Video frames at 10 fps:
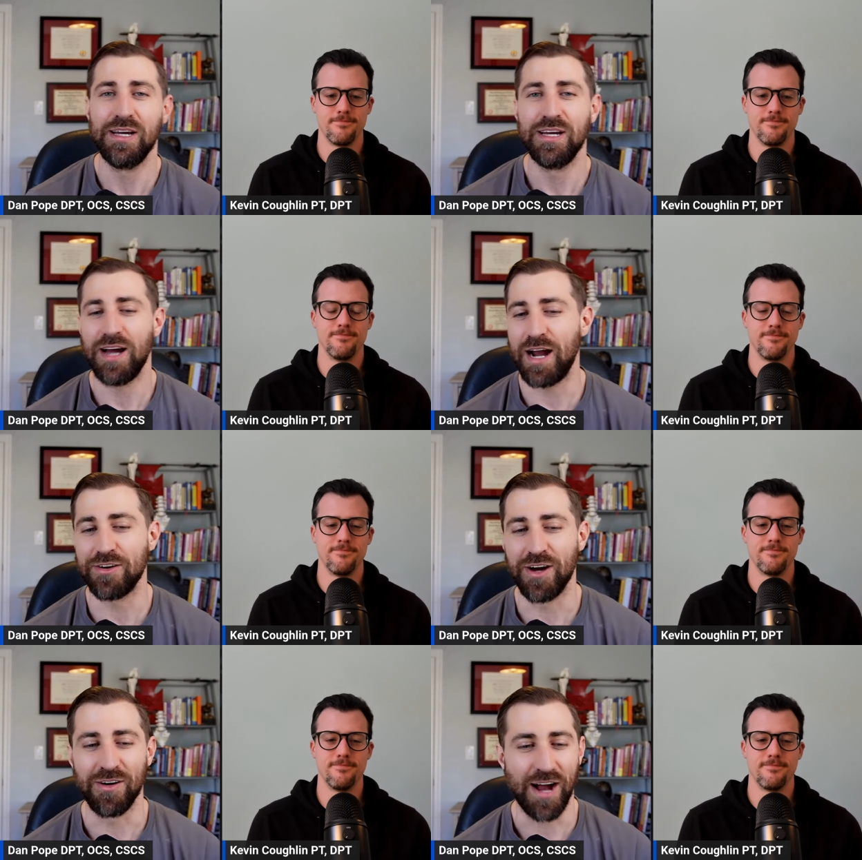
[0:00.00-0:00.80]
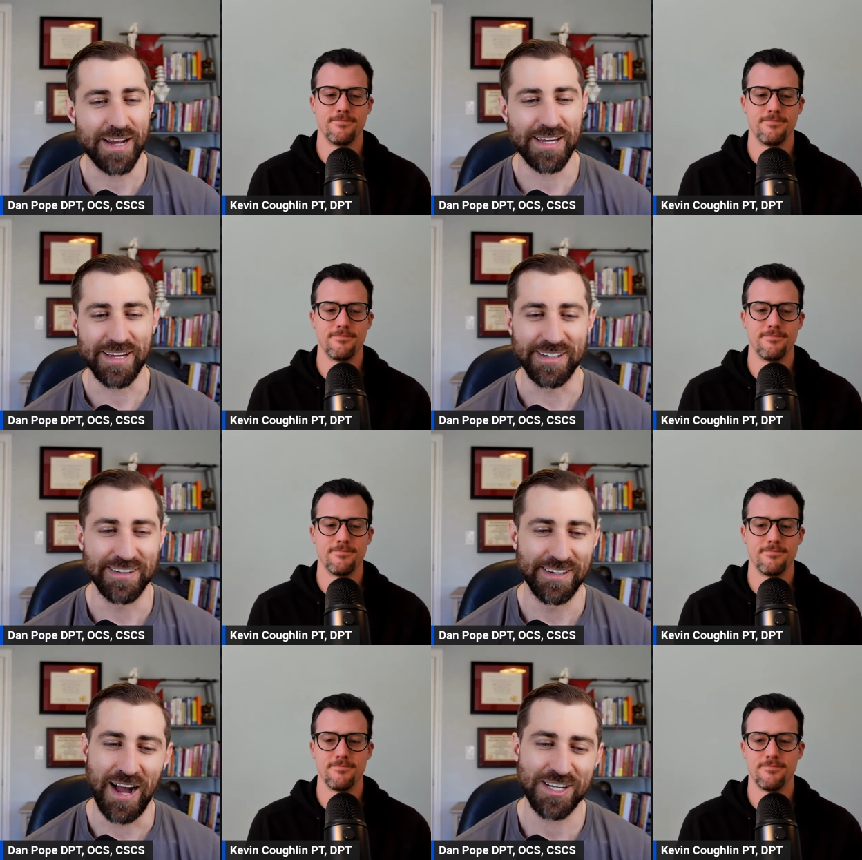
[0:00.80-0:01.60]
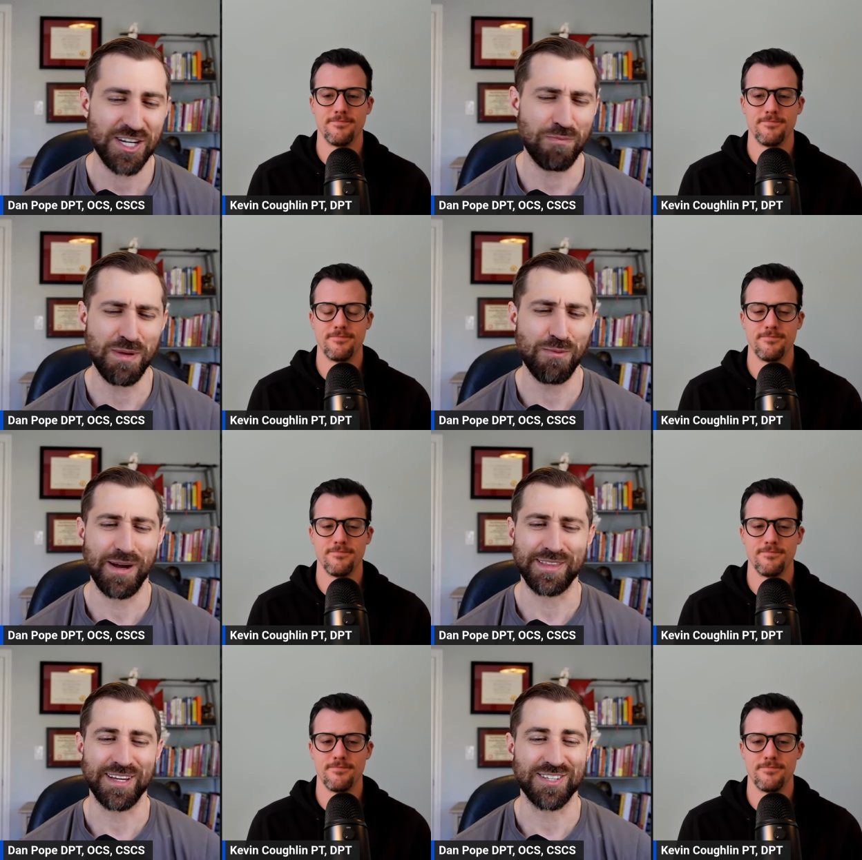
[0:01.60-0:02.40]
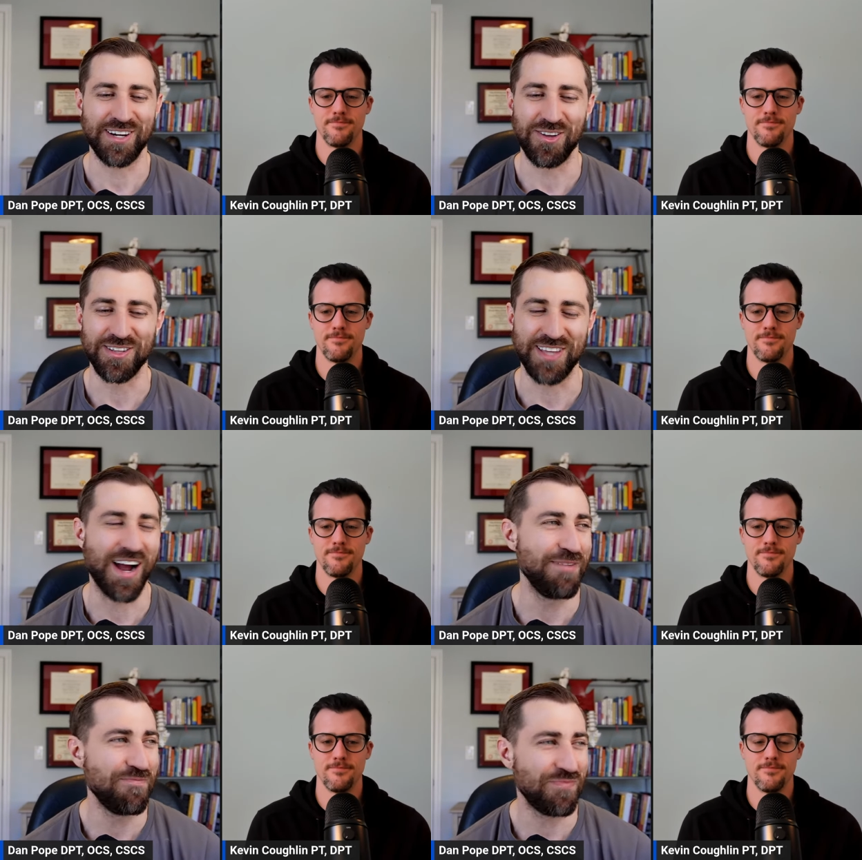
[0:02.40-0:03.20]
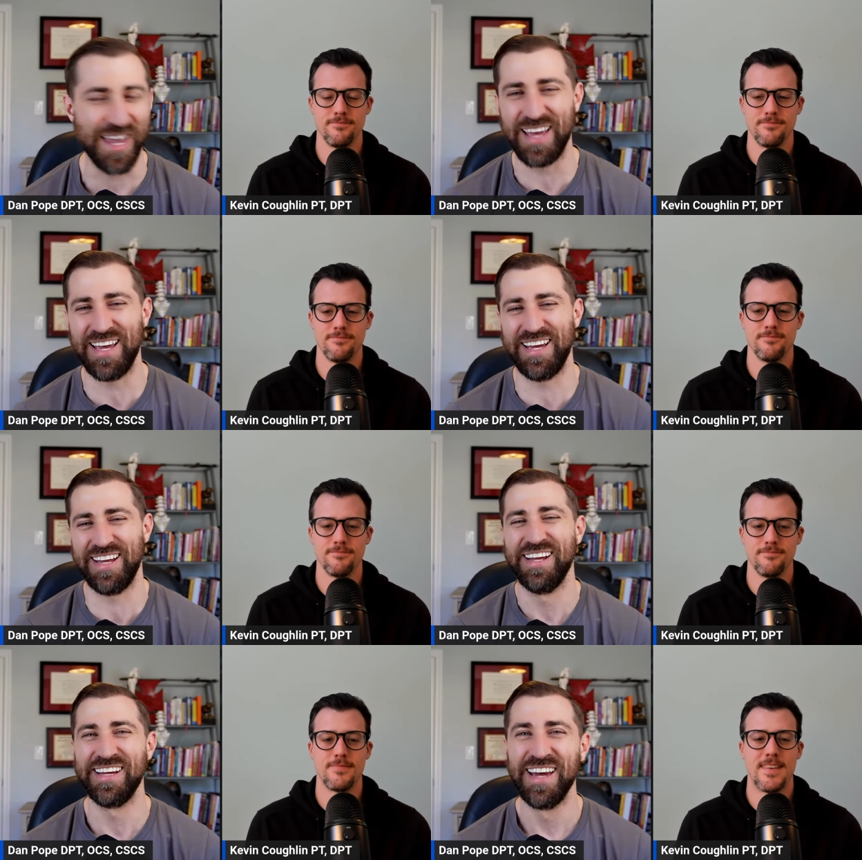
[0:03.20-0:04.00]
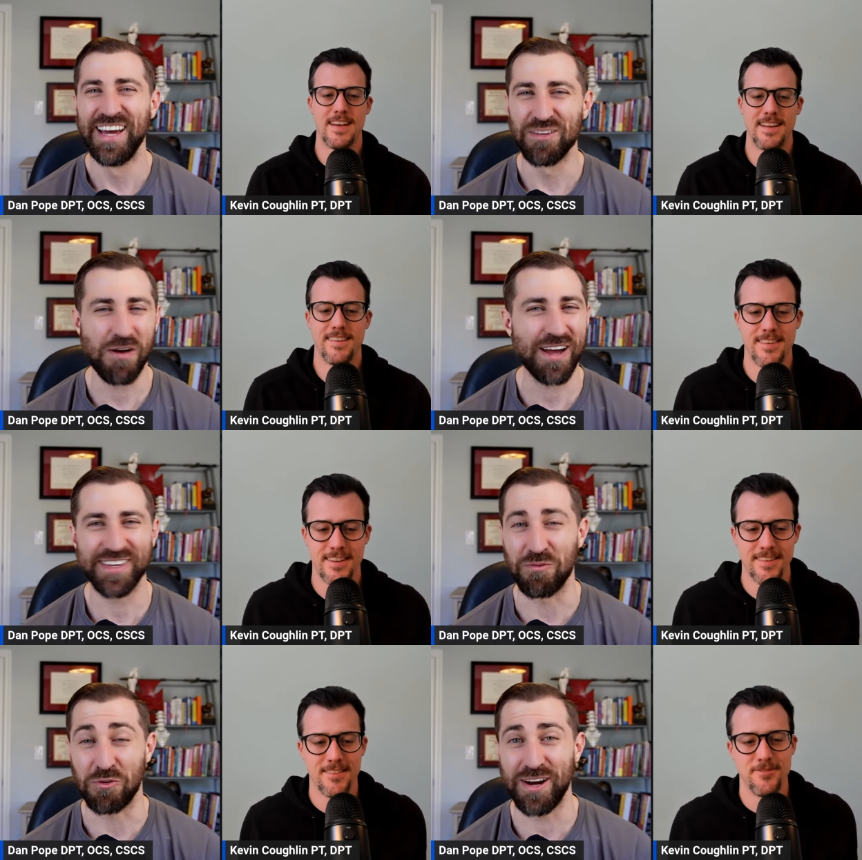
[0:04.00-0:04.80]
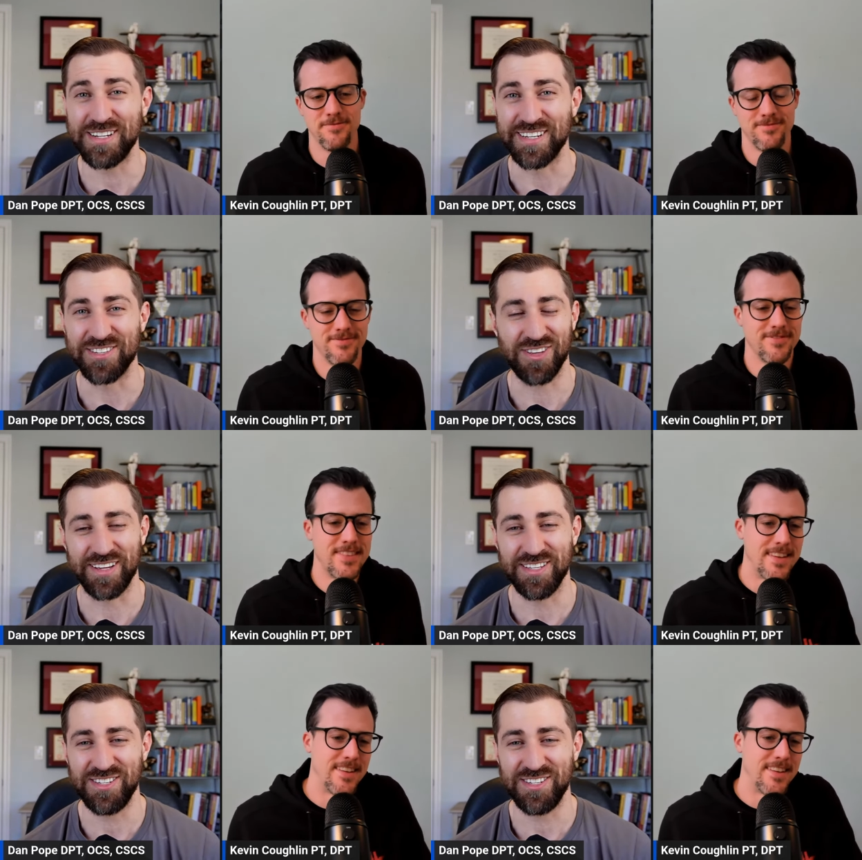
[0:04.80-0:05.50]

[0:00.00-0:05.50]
Speaker 1: I don't know. I tell people about that study all the time. Yeah, probably go crazy because like, this is